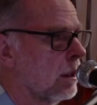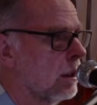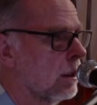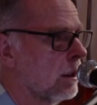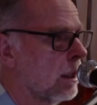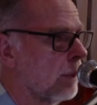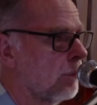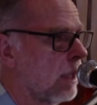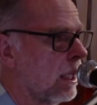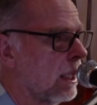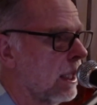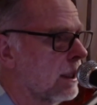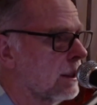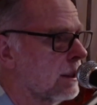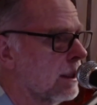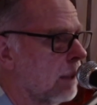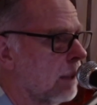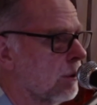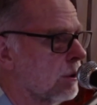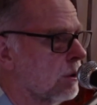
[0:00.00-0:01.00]
my last
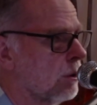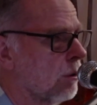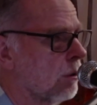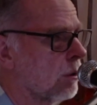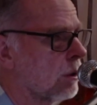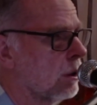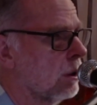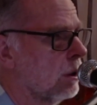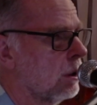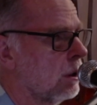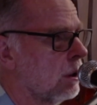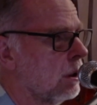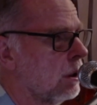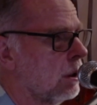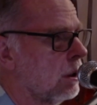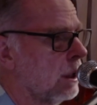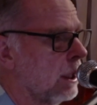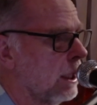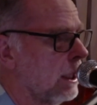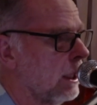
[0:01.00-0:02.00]
Dharma talk
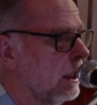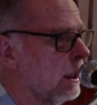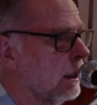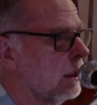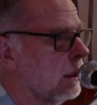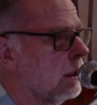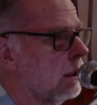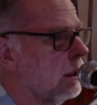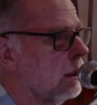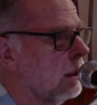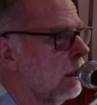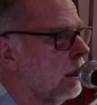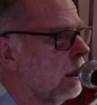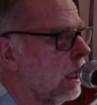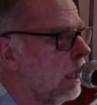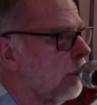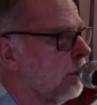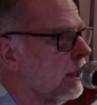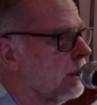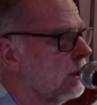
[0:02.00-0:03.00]
here, I
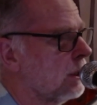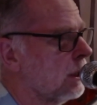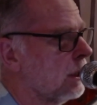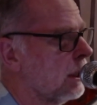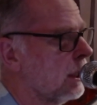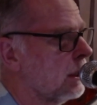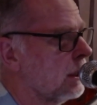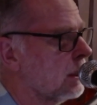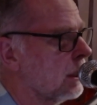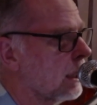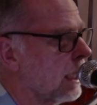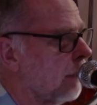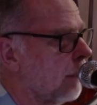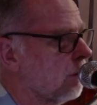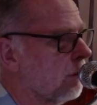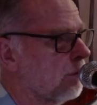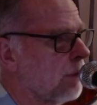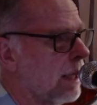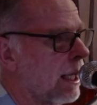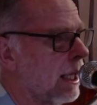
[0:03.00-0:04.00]
mentioned there's a couple
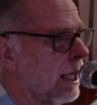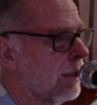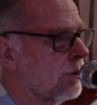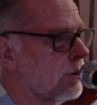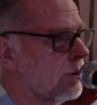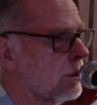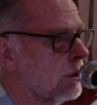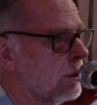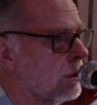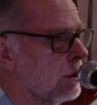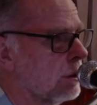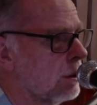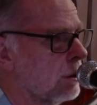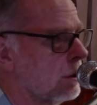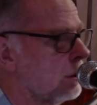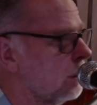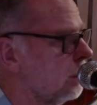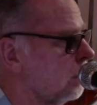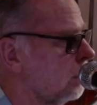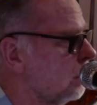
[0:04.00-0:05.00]
of paths
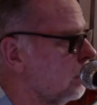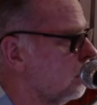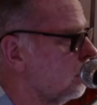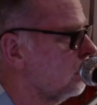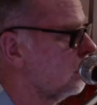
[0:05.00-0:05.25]
to